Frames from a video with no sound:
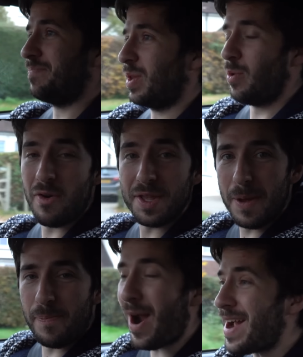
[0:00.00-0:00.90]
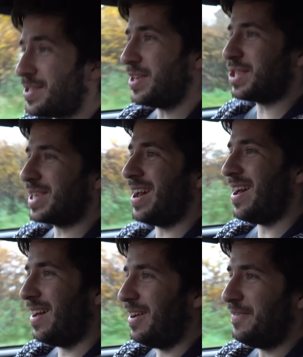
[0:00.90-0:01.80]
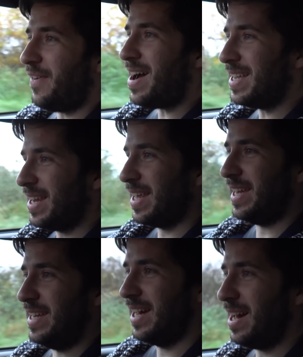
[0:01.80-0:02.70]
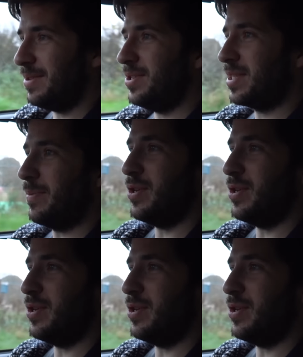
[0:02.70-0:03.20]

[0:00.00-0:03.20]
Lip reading: We're in the practice car, finally. Some of